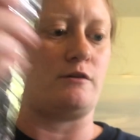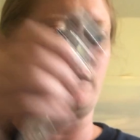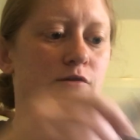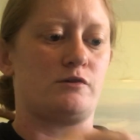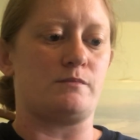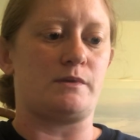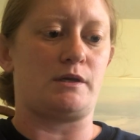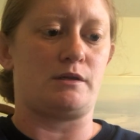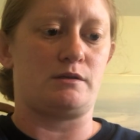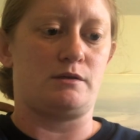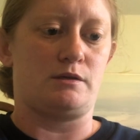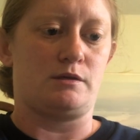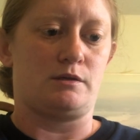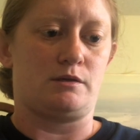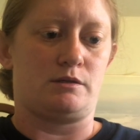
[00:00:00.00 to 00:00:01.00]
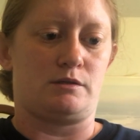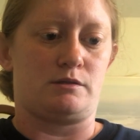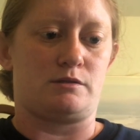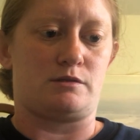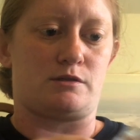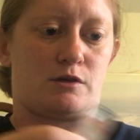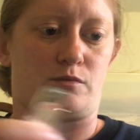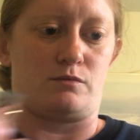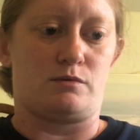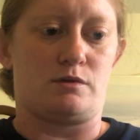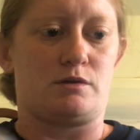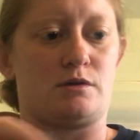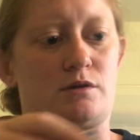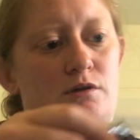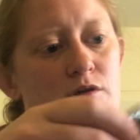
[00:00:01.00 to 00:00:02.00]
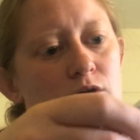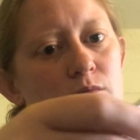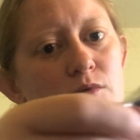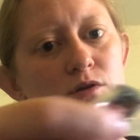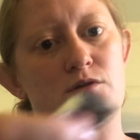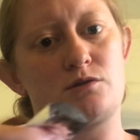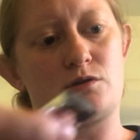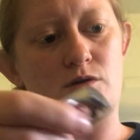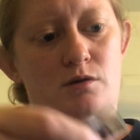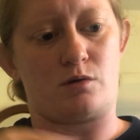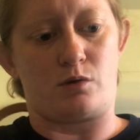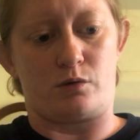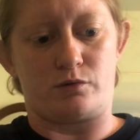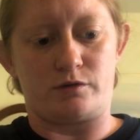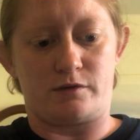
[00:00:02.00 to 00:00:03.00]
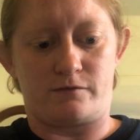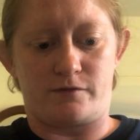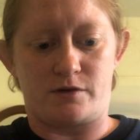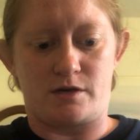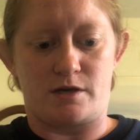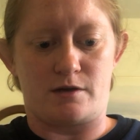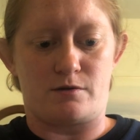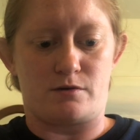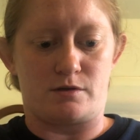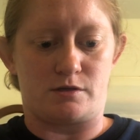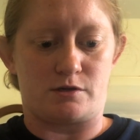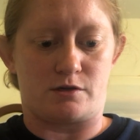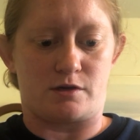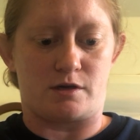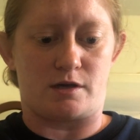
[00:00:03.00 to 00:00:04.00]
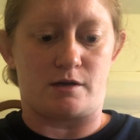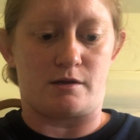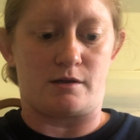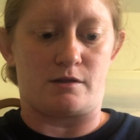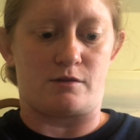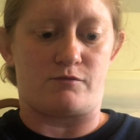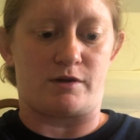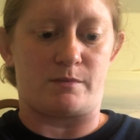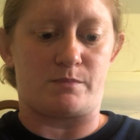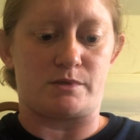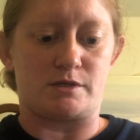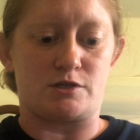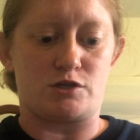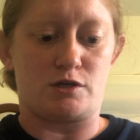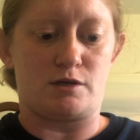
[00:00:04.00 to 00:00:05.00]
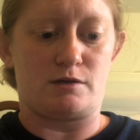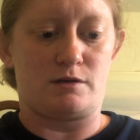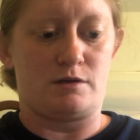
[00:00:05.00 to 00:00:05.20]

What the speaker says: a little bit. So I'm just going to hold it for now until I get it in the right position.